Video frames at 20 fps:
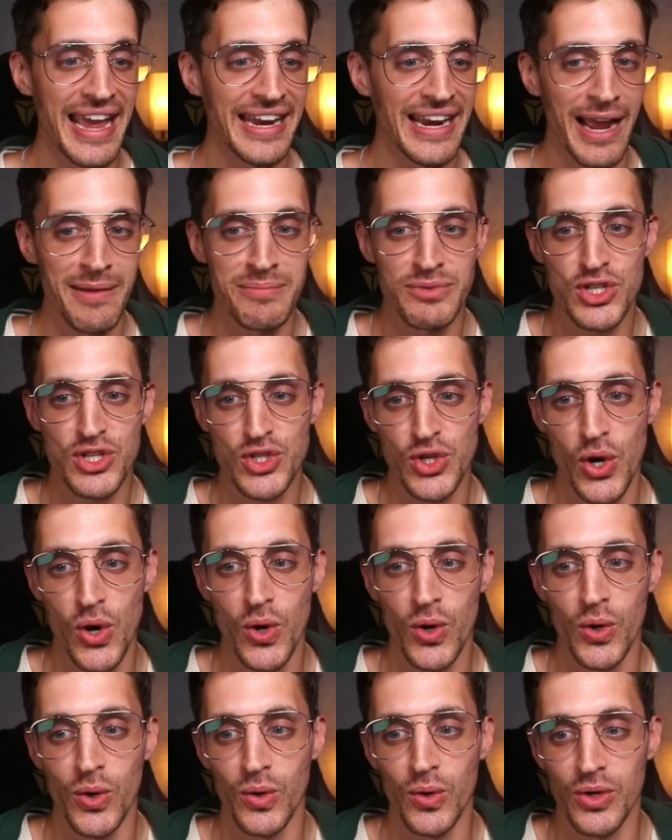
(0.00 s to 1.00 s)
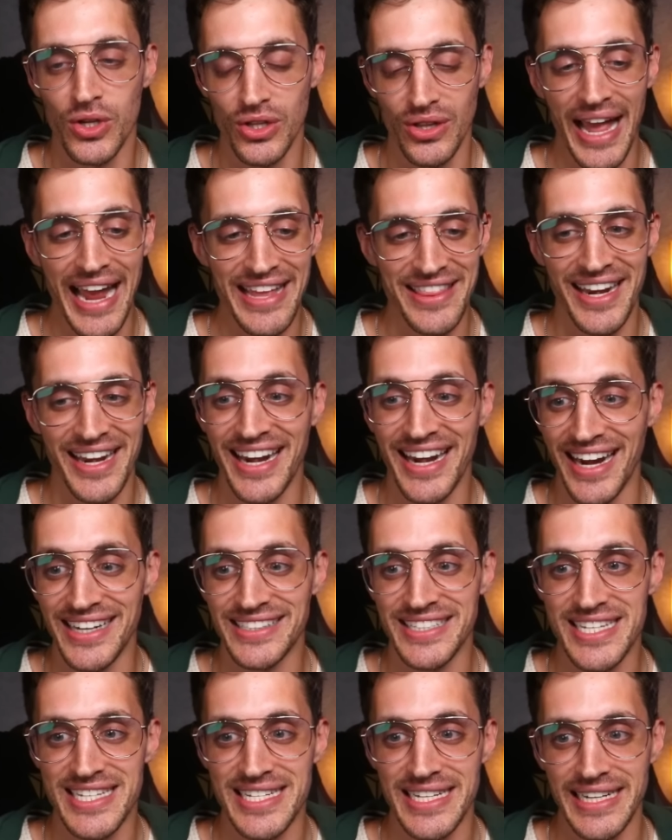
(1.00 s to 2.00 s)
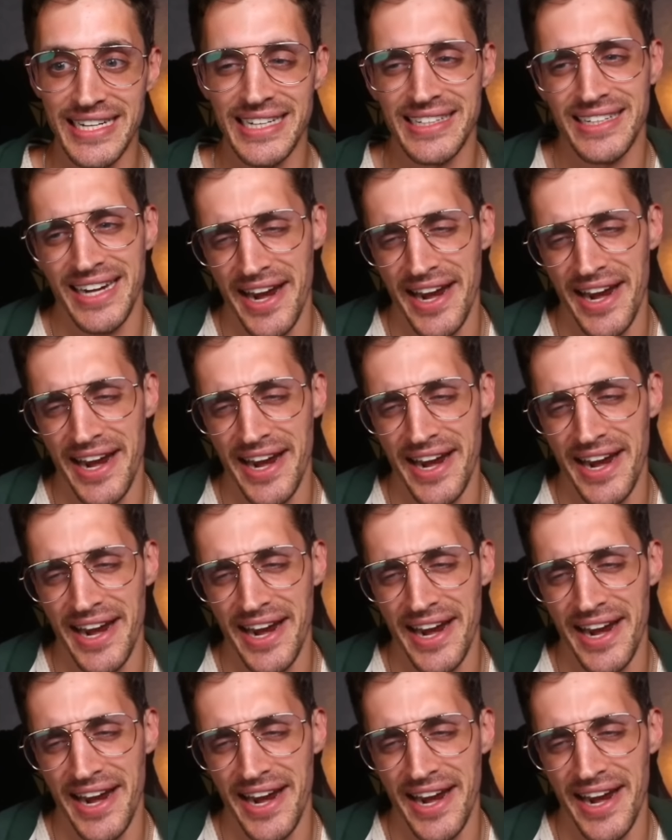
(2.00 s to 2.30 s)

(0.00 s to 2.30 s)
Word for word: and I'm so glad that I got to see it.